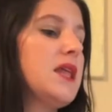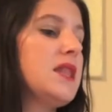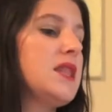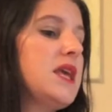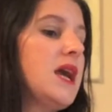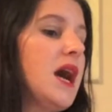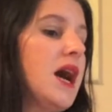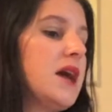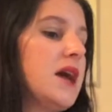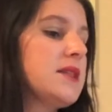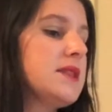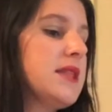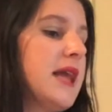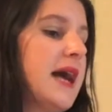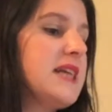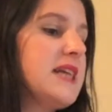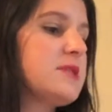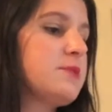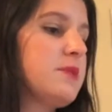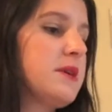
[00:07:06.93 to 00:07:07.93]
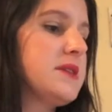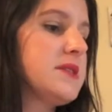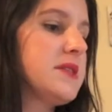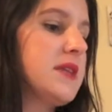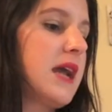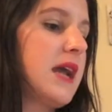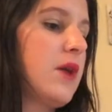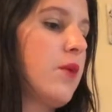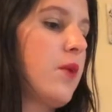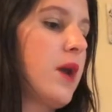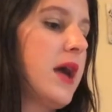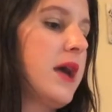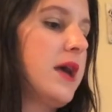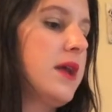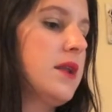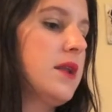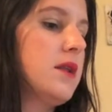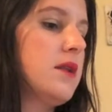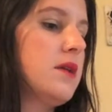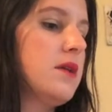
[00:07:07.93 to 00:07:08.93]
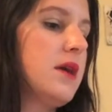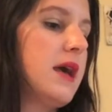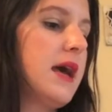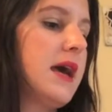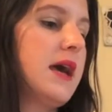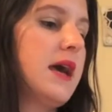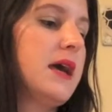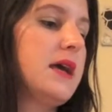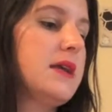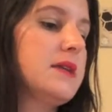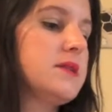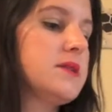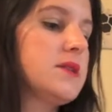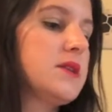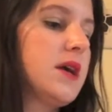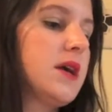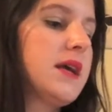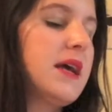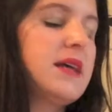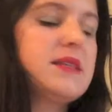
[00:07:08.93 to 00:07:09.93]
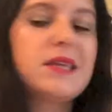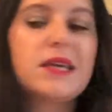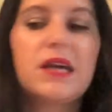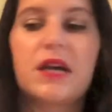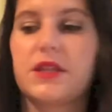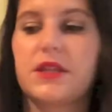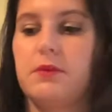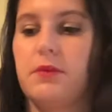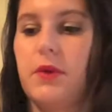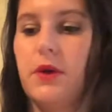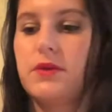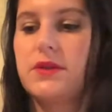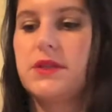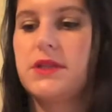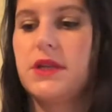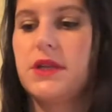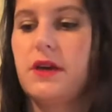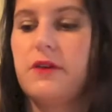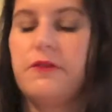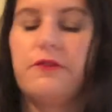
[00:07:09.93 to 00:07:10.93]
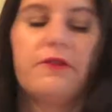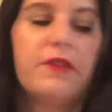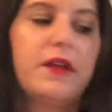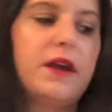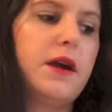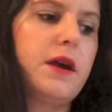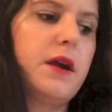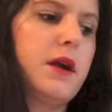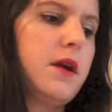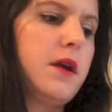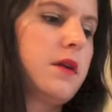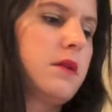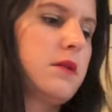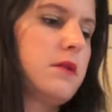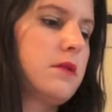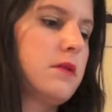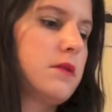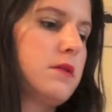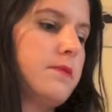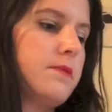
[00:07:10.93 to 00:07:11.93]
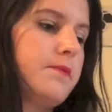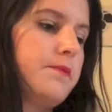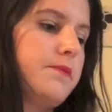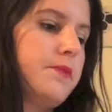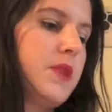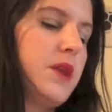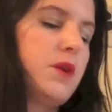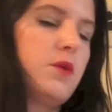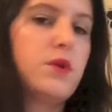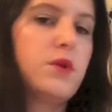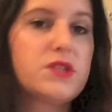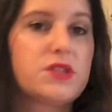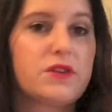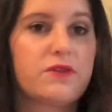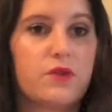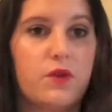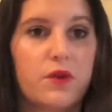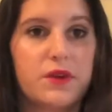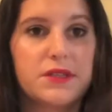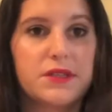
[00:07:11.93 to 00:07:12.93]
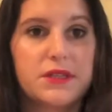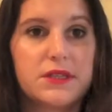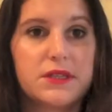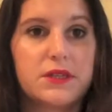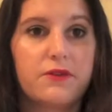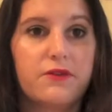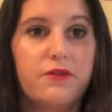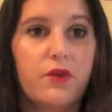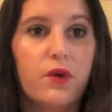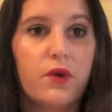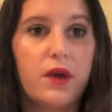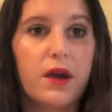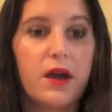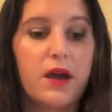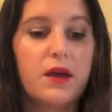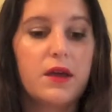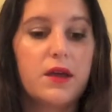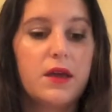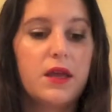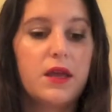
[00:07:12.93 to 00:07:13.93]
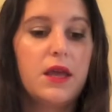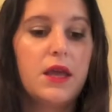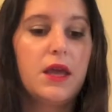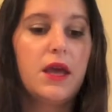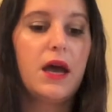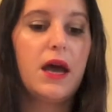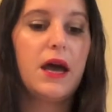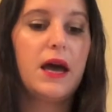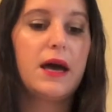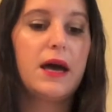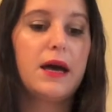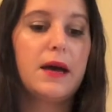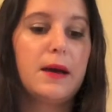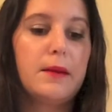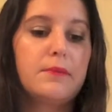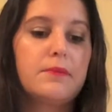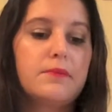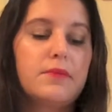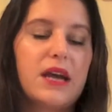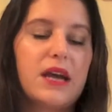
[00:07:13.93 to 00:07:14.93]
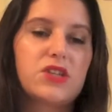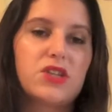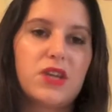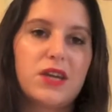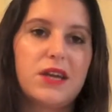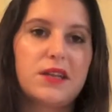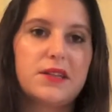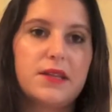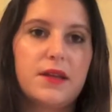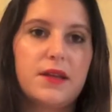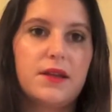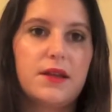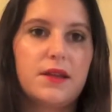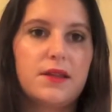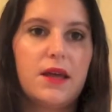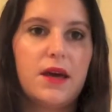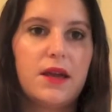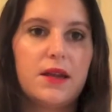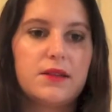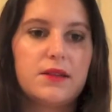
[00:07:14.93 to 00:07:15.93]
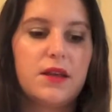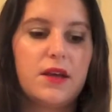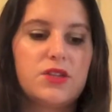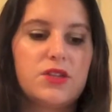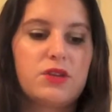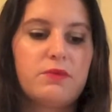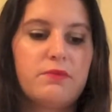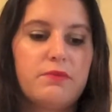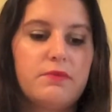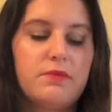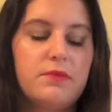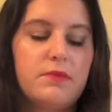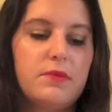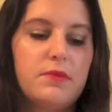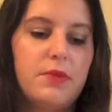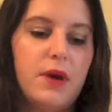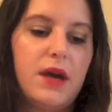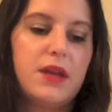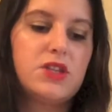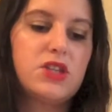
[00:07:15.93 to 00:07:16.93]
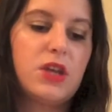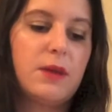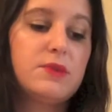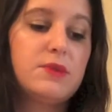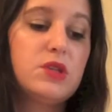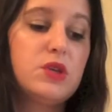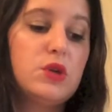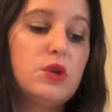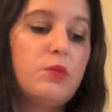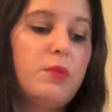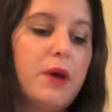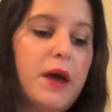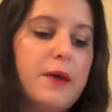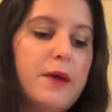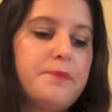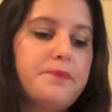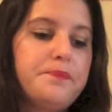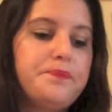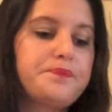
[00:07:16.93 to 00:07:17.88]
The last place that I went, and I guess I got the most stuff there, which of course is Sephora. Actually, I got a lot at Lush and Body Shop too, but